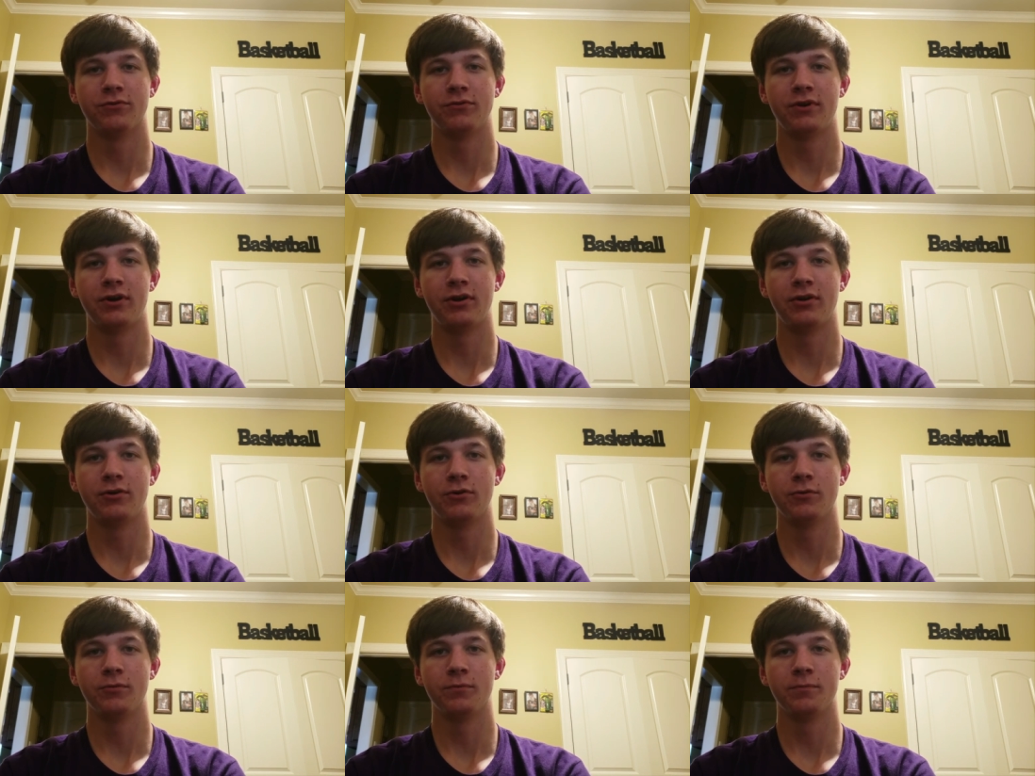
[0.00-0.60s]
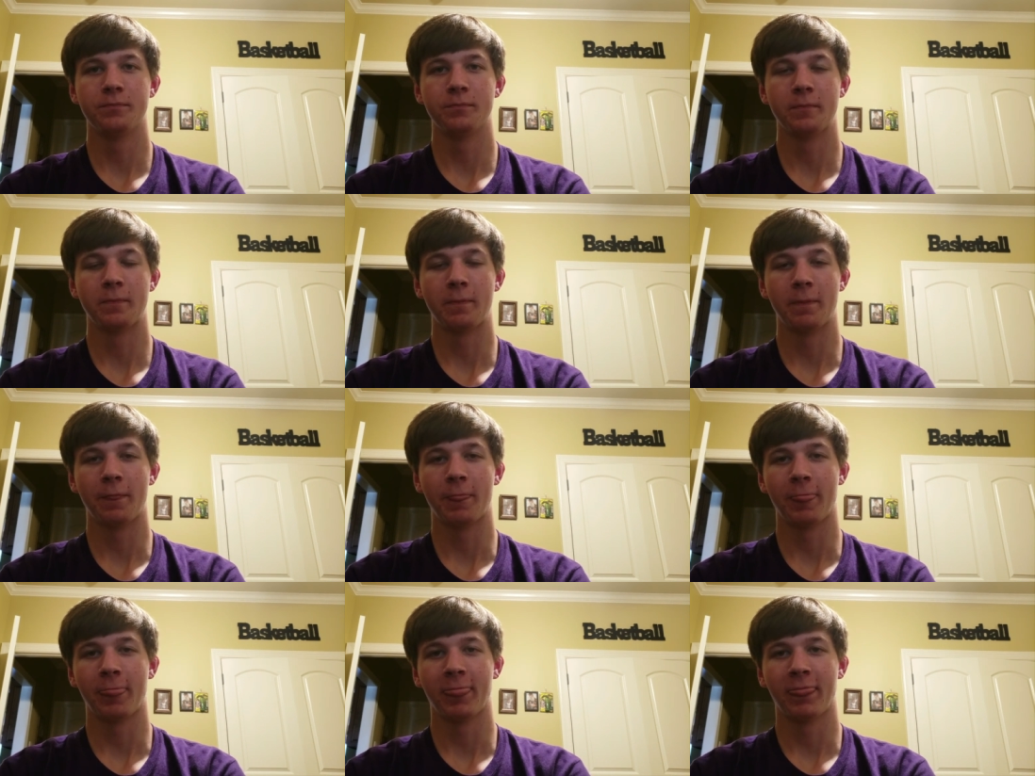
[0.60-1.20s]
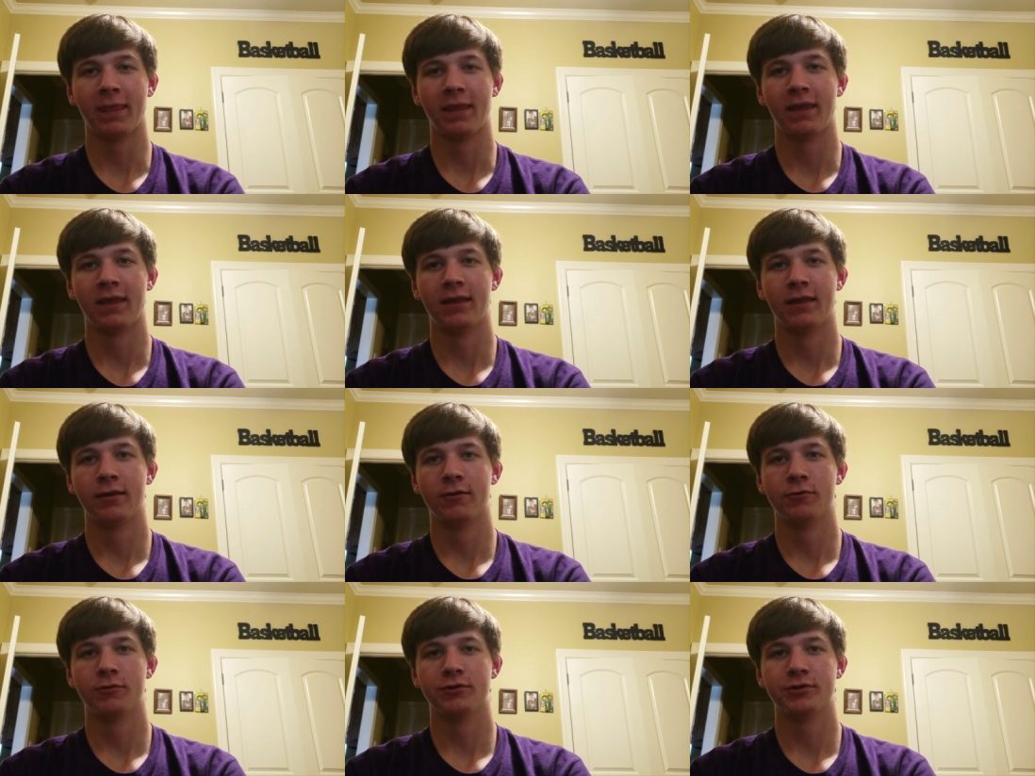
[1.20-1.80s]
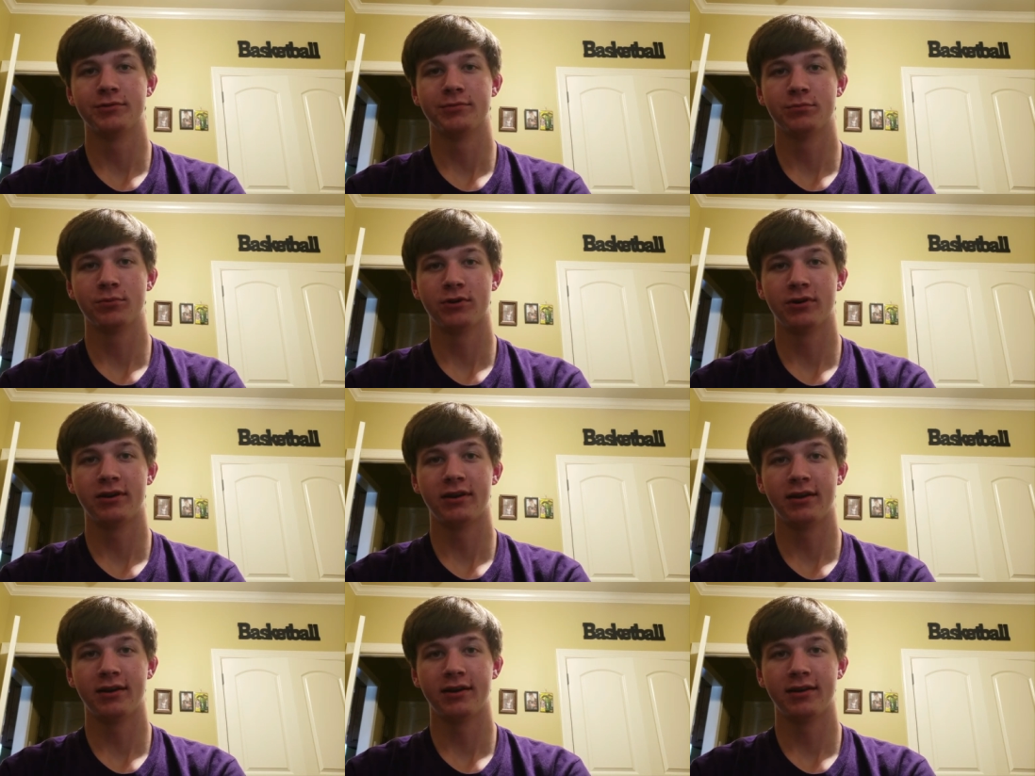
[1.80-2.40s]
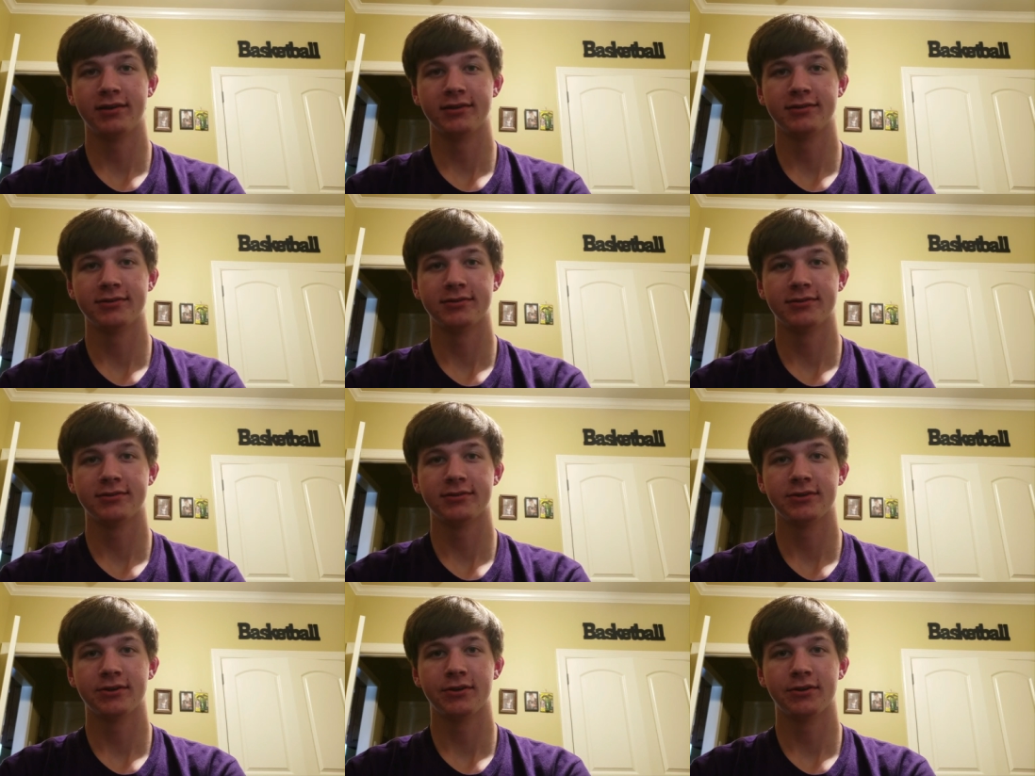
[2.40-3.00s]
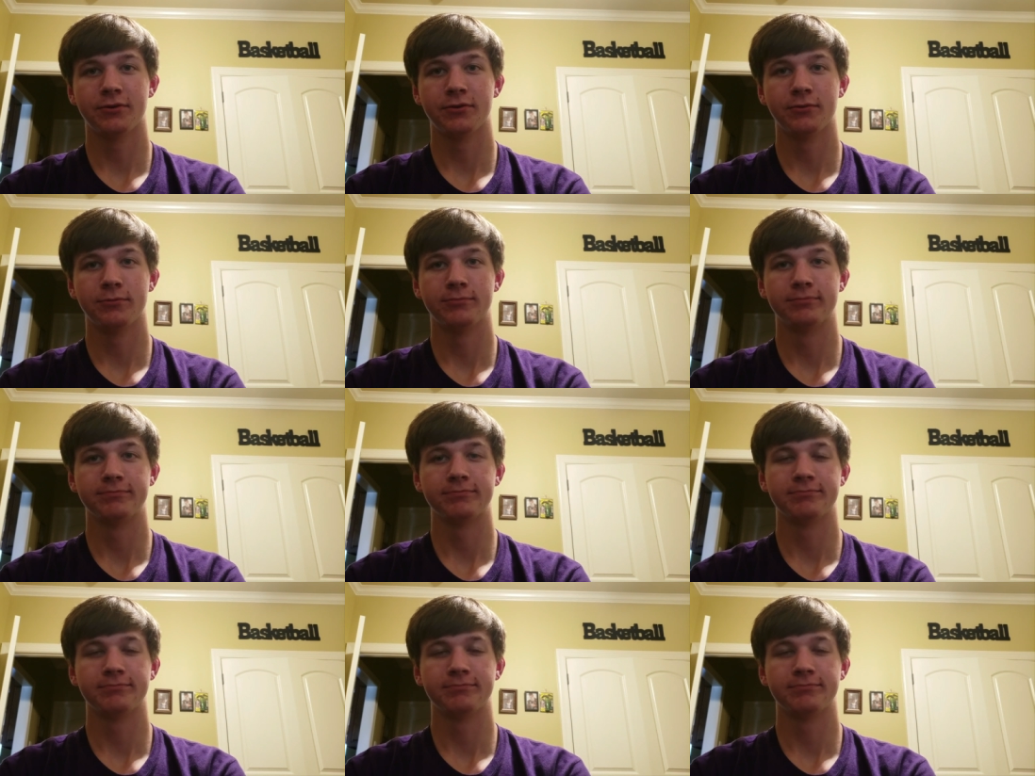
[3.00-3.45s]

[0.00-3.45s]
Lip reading: phone, which is pretty nice. So